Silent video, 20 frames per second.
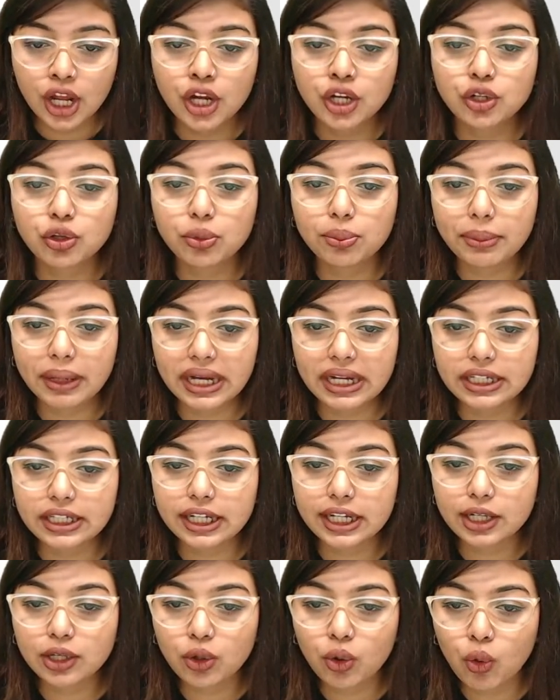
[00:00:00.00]
to
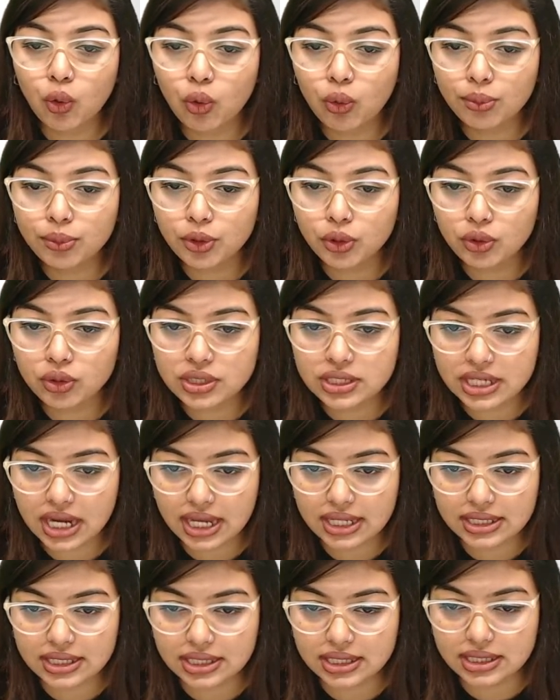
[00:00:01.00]
maintain
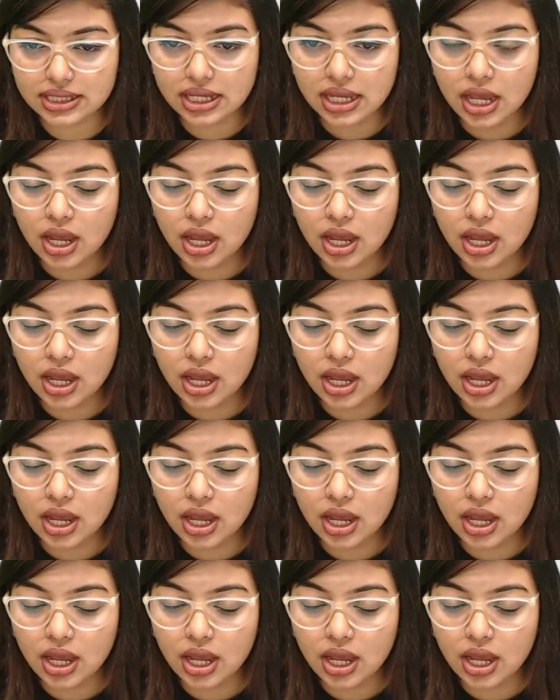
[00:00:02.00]
homeostasis.